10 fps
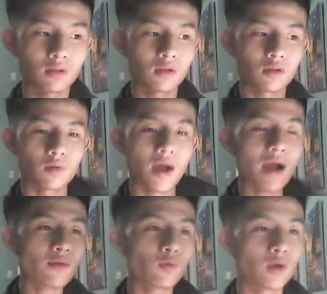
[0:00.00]
You have
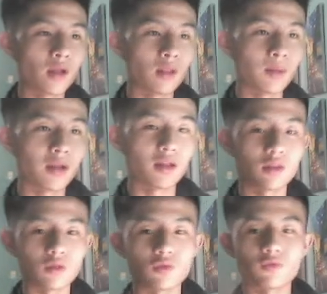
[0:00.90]
one element, and then
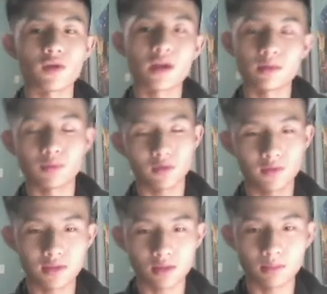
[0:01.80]
you find a previous
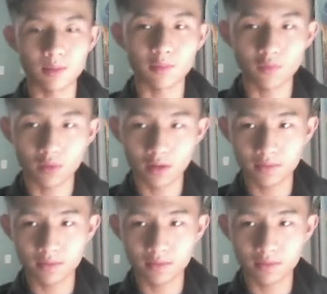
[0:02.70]
element before it.